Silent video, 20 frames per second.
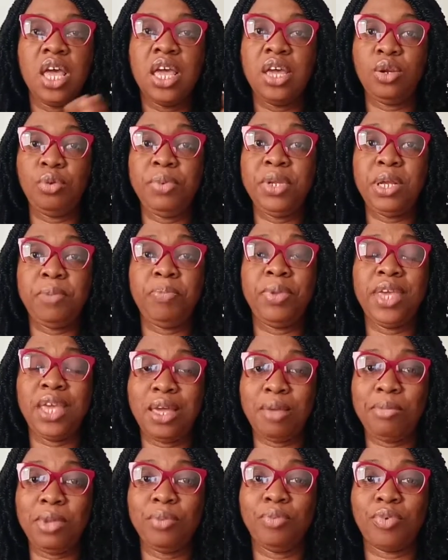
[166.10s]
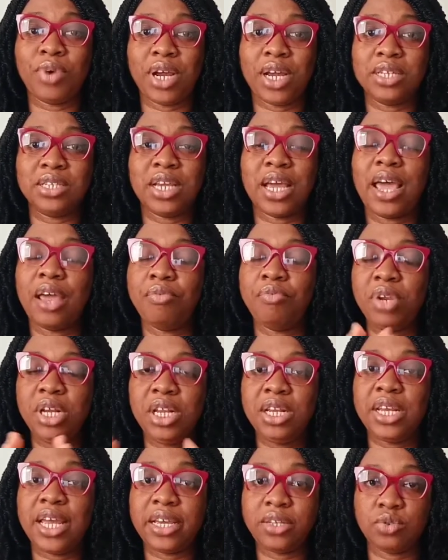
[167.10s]
It'll be the PME brand. I really
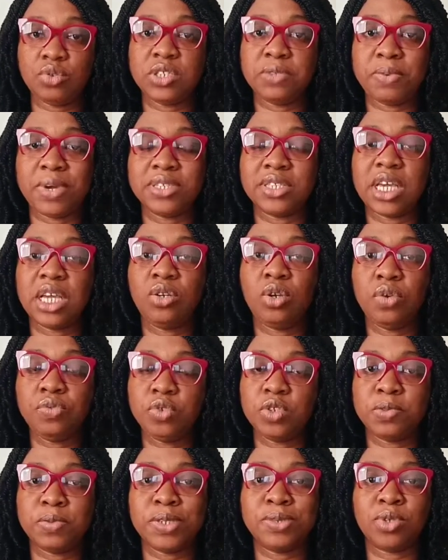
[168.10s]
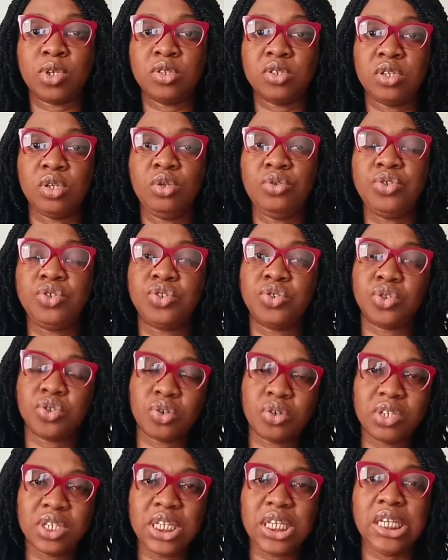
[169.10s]
really like those pants. I love those pants because they look
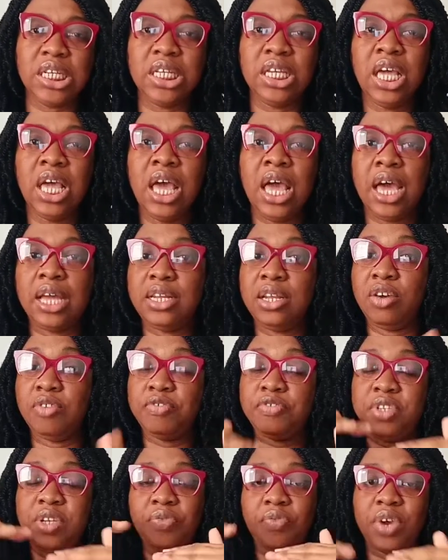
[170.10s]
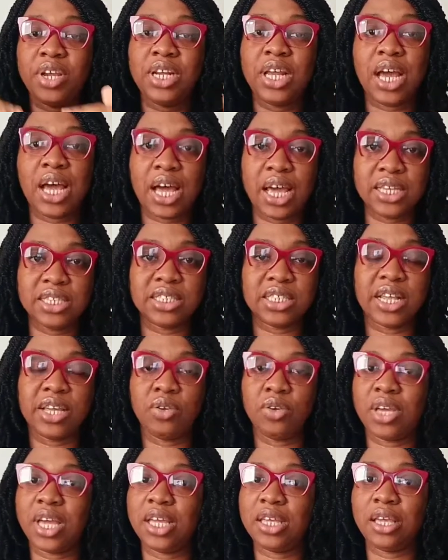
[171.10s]
sturdy and they're of different heights. Like
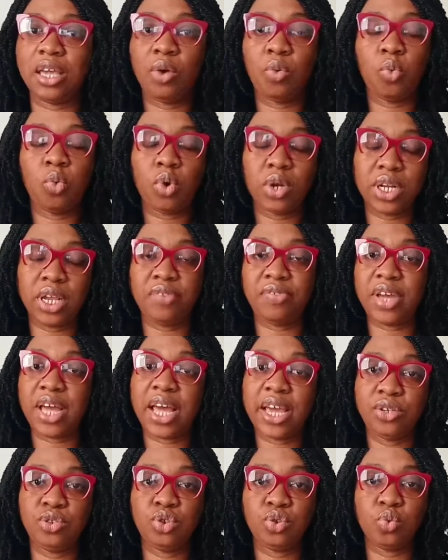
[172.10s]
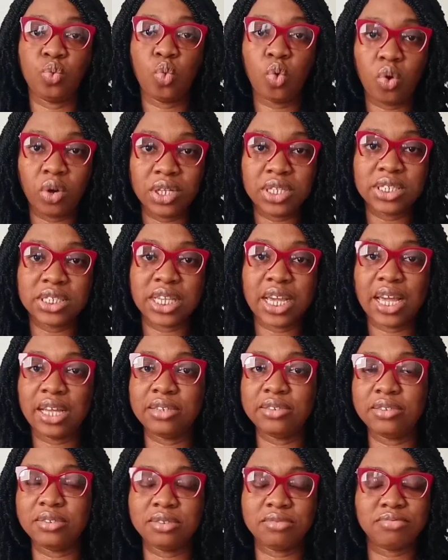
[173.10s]
you can get whatever height you want
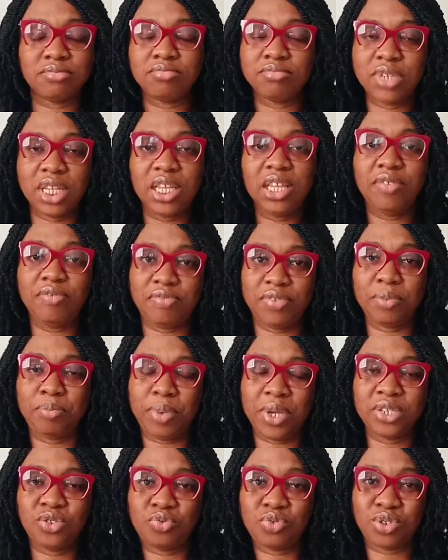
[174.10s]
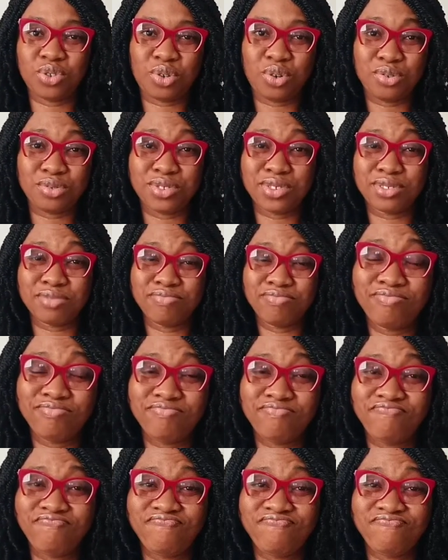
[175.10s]
and they give the best results.
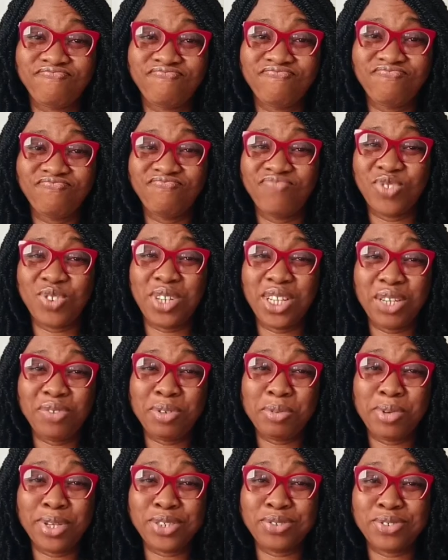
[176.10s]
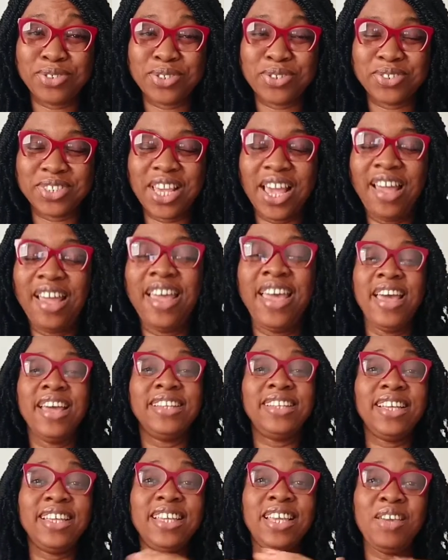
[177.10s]
Do they give the best results?
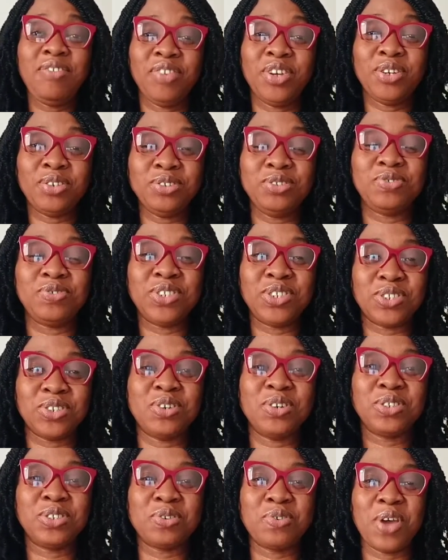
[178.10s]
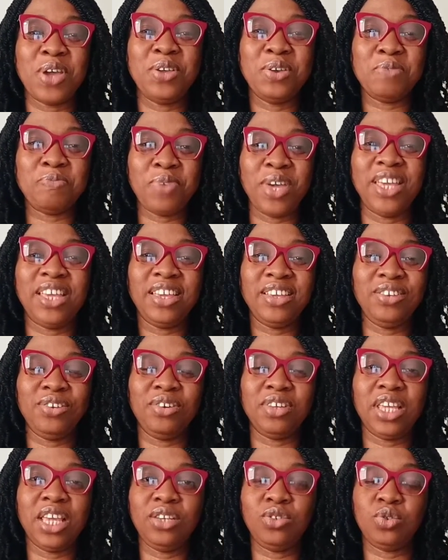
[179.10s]
they give a good results when you're baking your
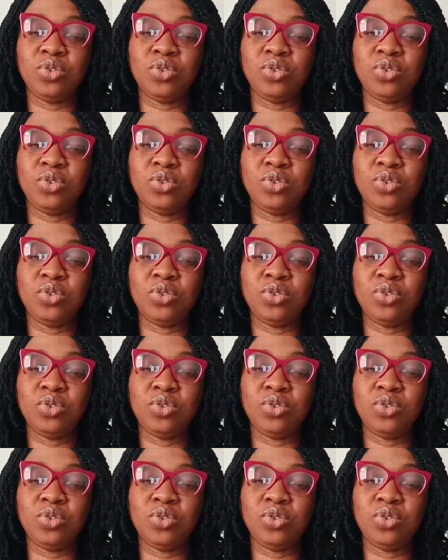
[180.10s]
cake.